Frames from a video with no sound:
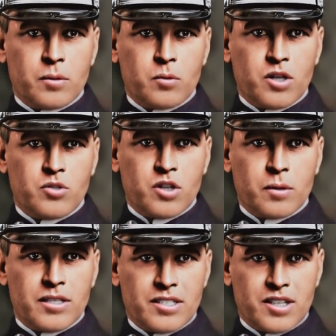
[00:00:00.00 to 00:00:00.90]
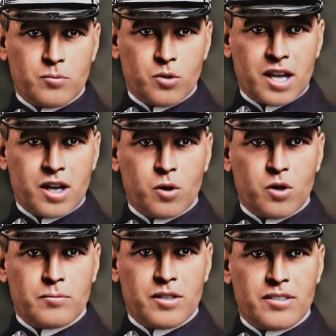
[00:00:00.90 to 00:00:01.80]
My brother and myself were now
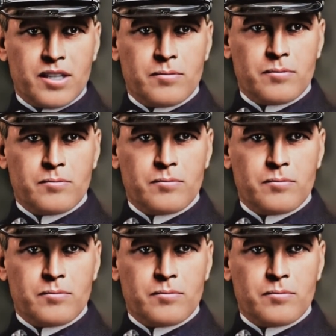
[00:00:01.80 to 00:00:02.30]
orphaned.